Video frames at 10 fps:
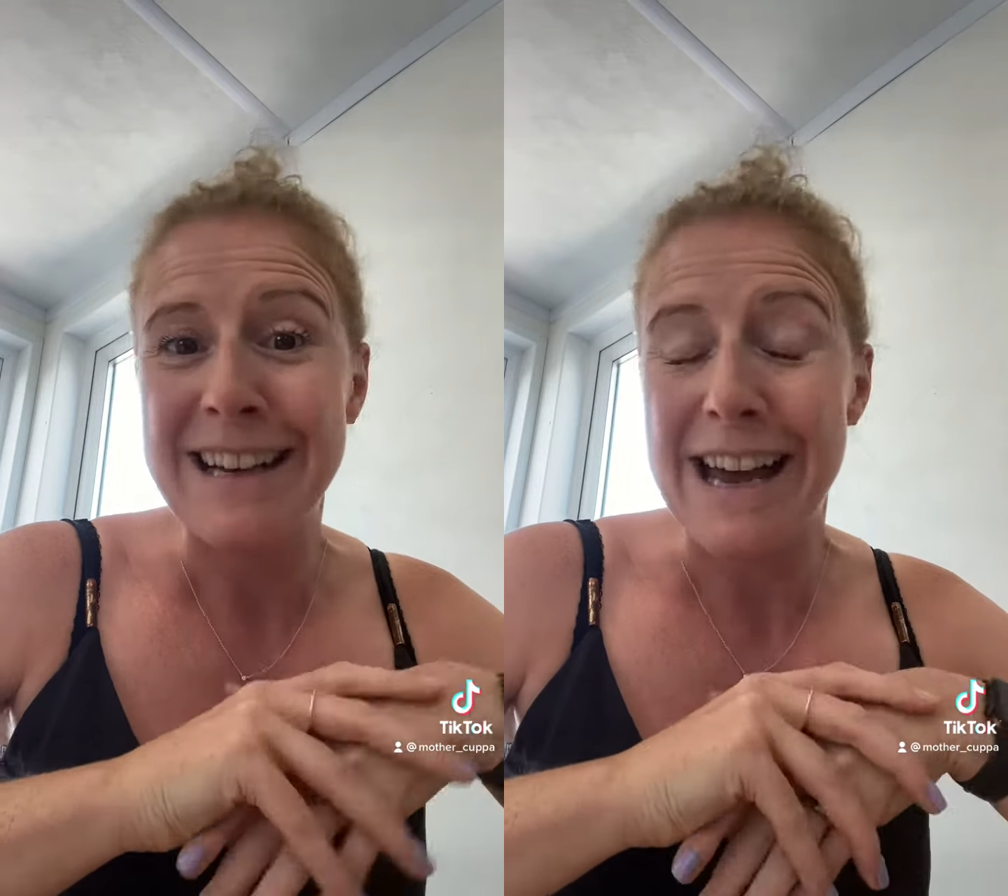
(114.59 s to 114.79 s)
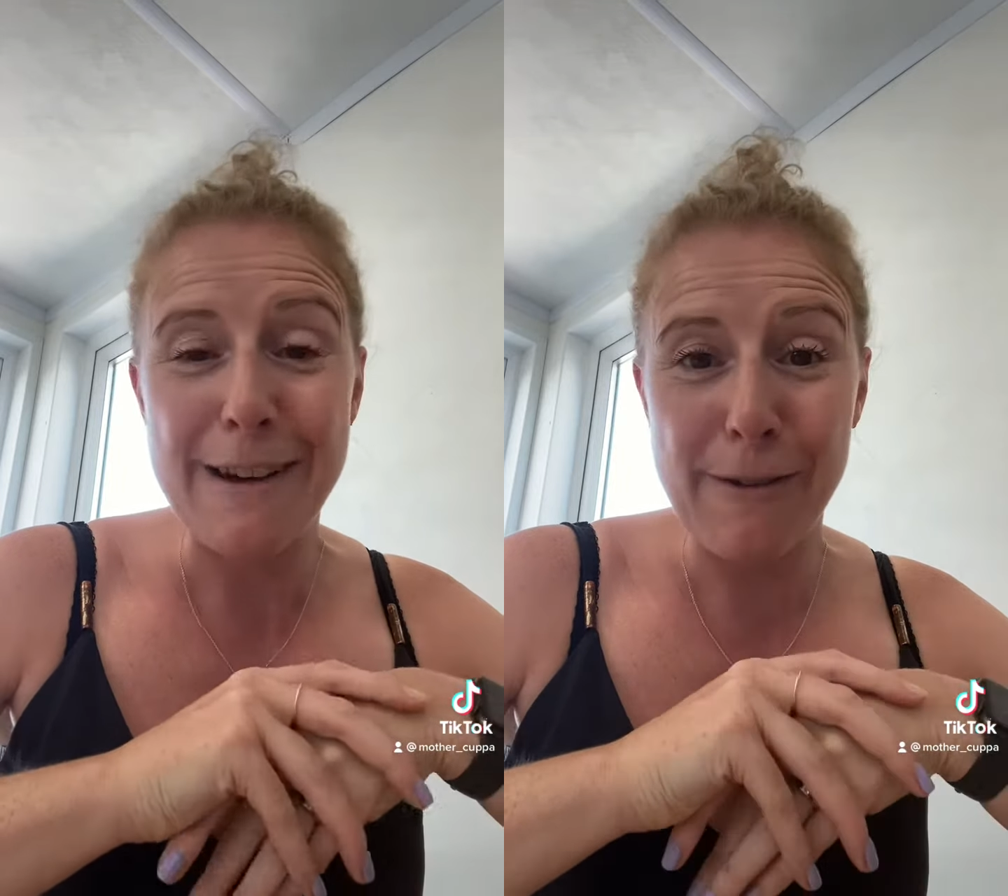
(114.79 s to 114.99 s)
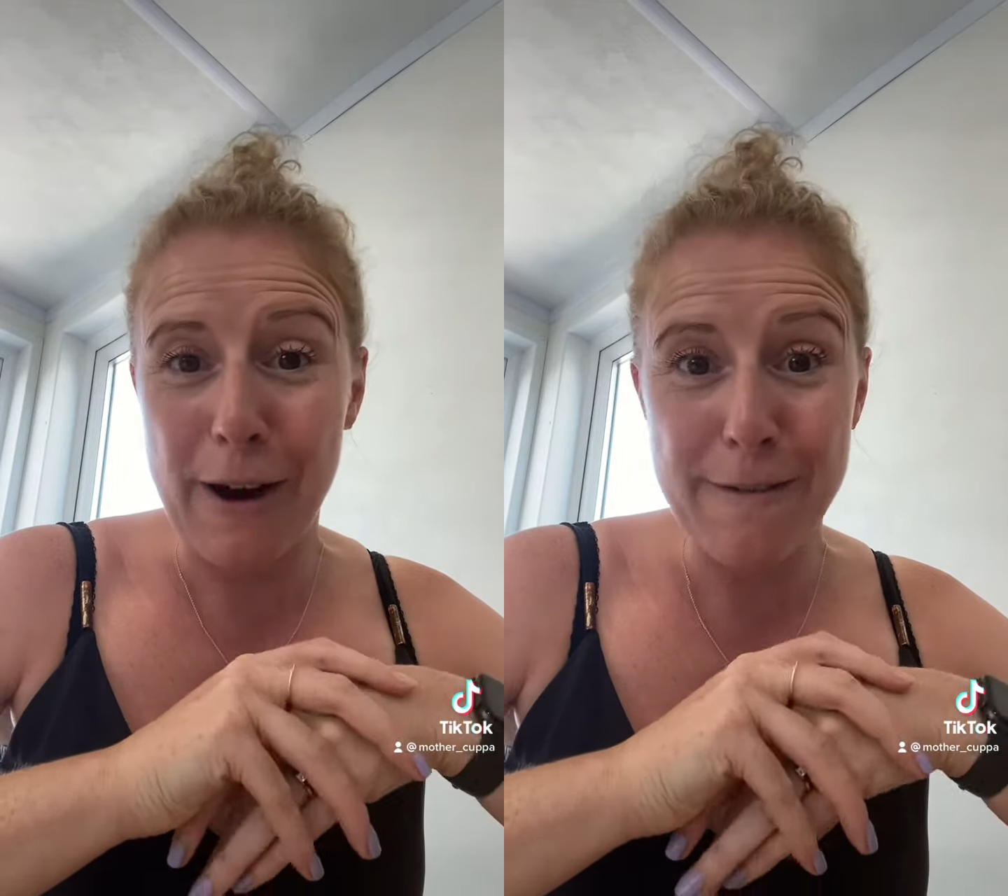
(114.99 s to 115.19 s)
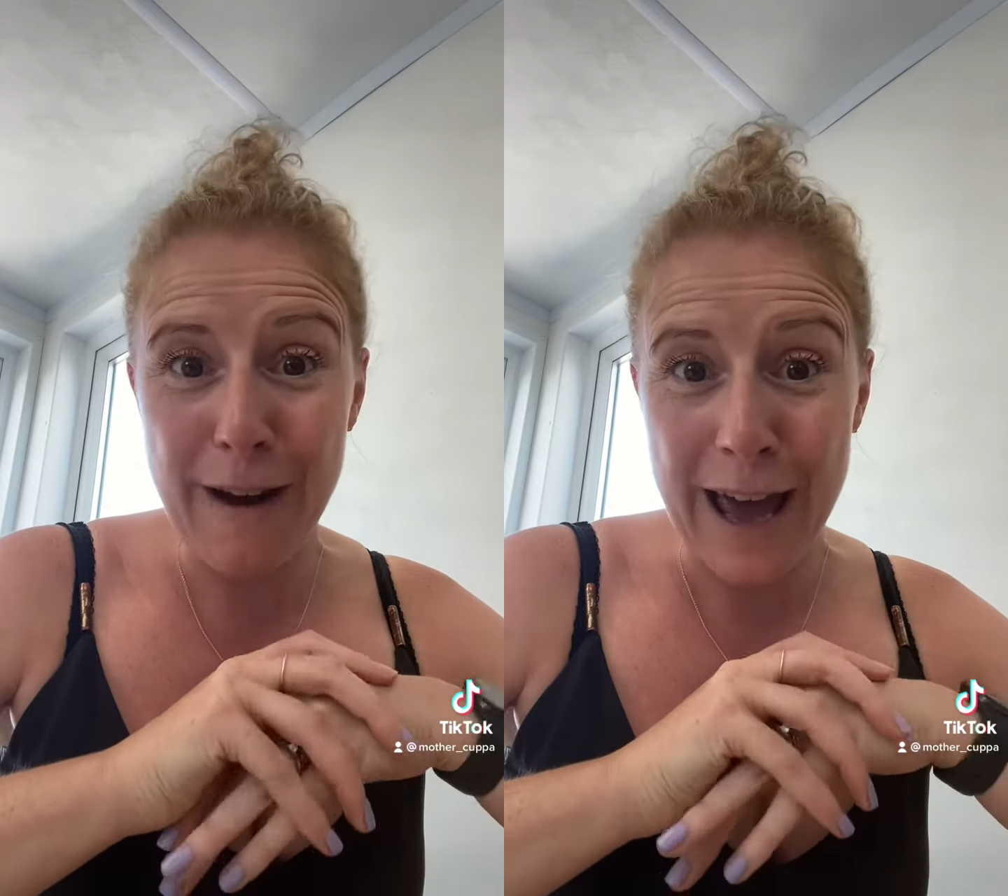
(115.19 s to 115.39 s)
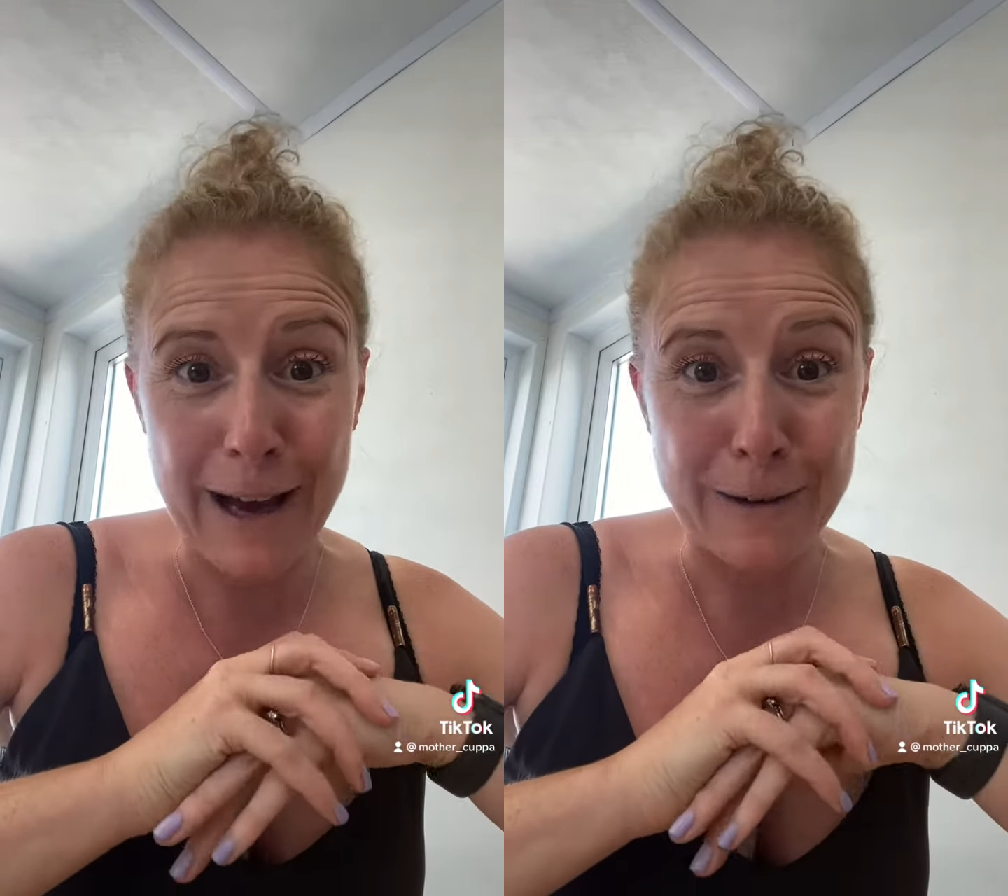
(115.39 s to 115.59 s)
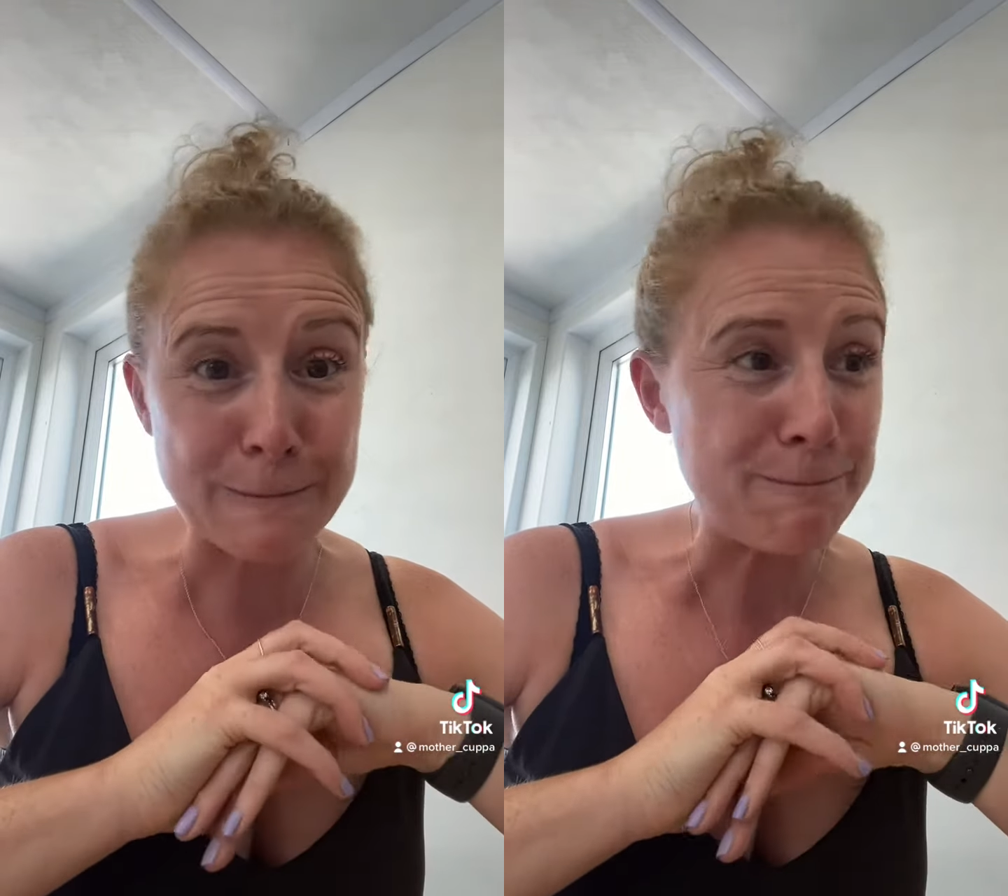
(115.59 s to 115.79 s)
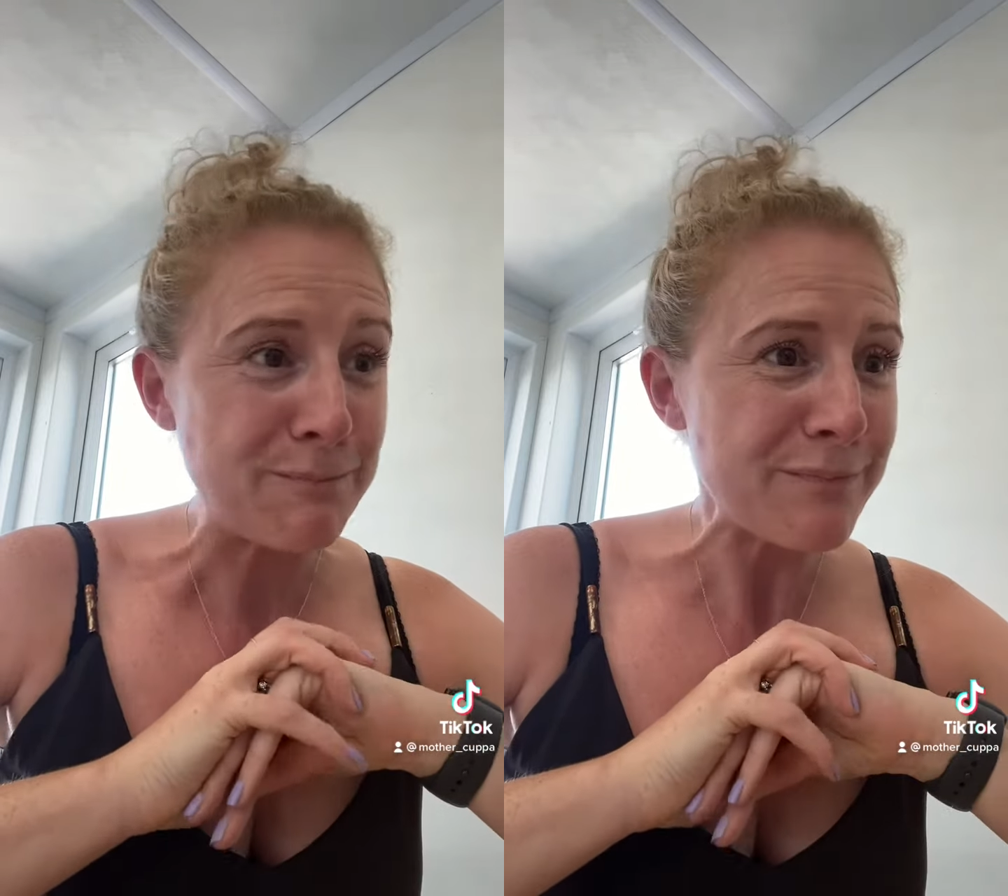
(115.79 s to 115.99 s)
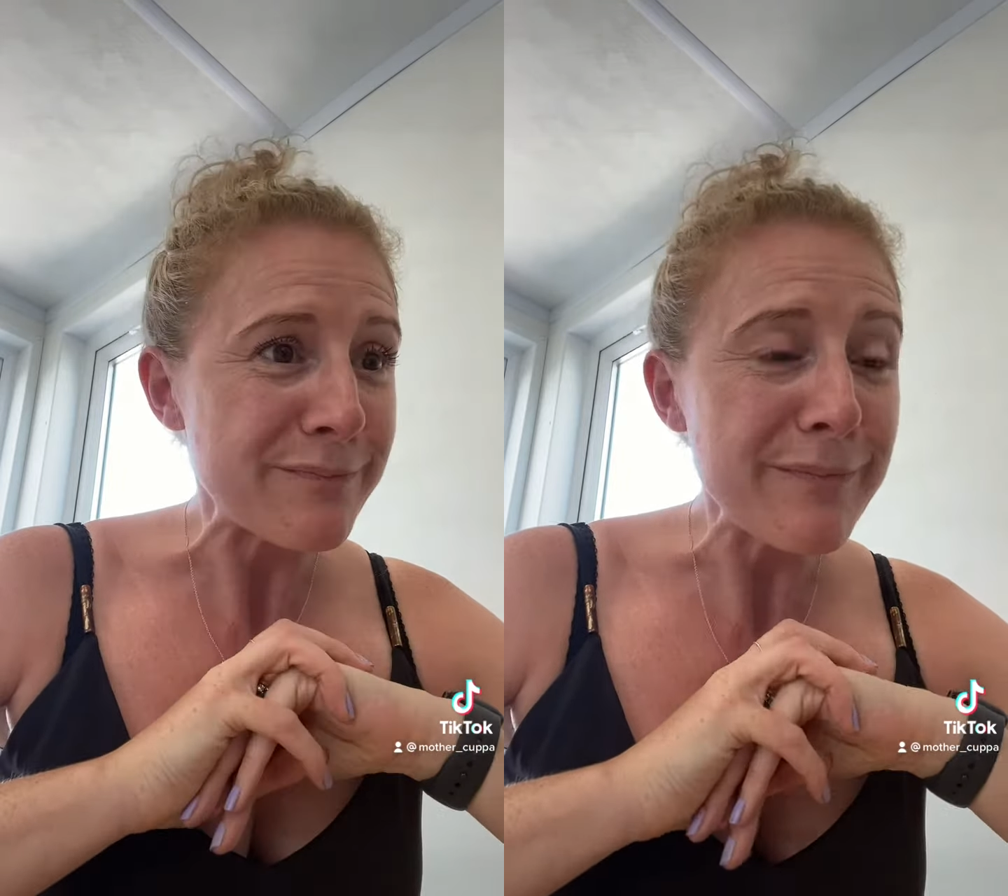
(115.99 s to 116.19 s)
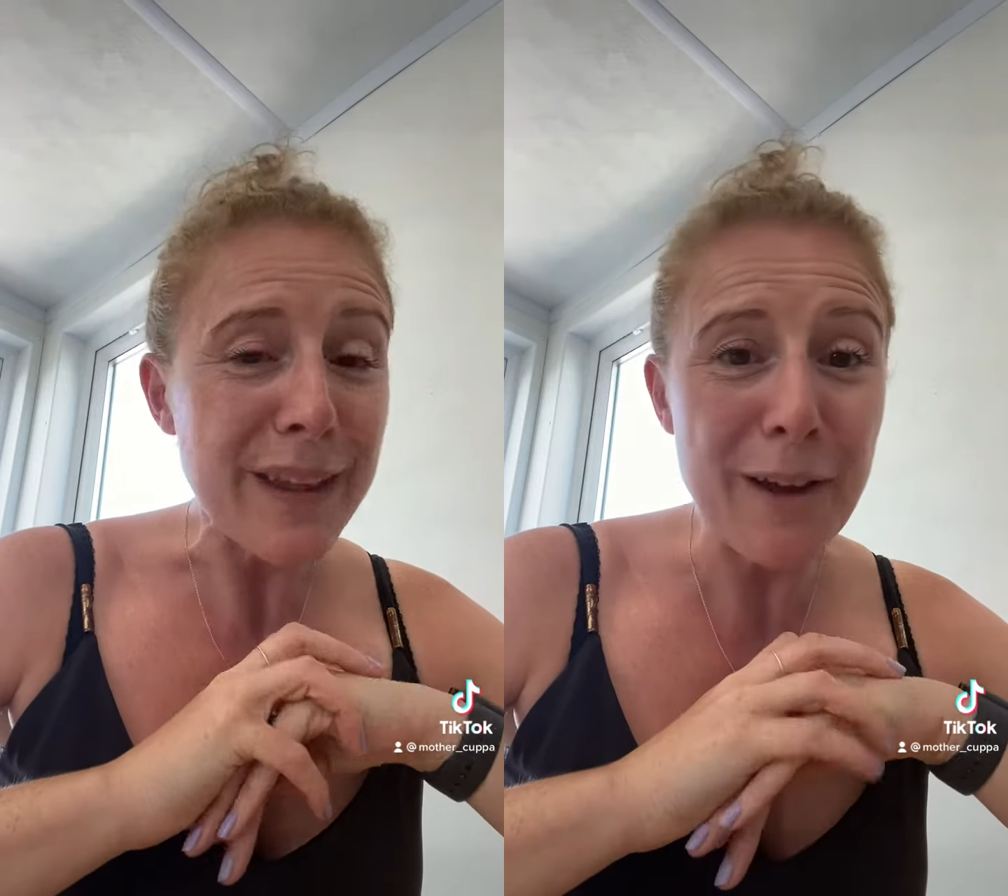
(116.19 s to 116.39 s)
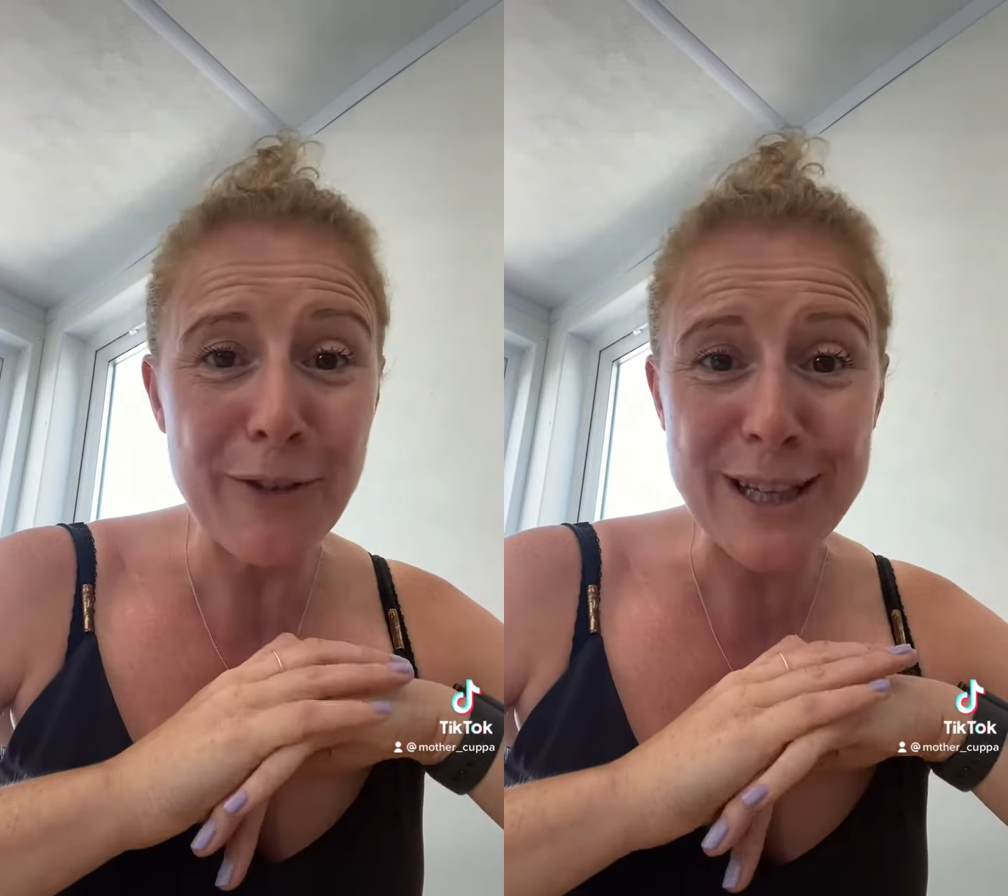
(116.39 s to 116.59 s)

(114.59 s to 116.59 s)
If I fail, if